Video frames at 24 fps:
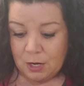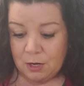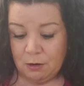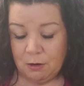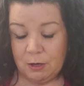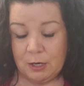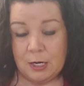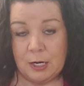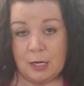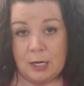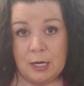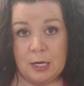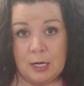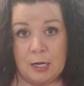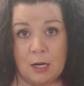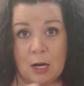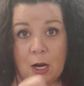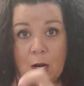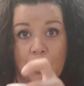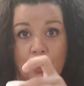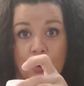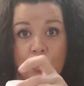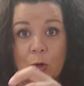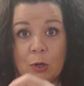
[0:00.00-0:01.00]
You're going to need
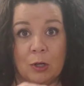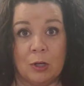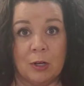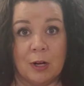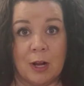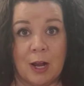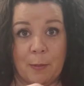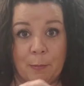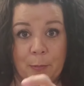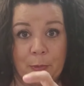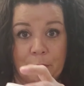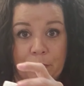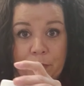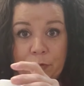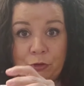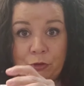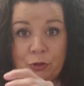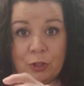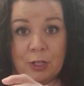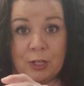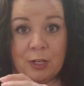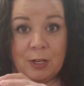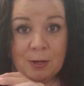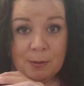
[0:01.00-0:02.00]
a 1/4 cup of
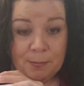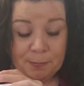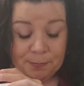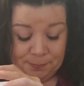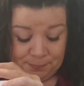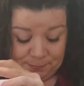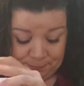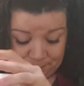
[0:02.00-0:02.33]
sugar,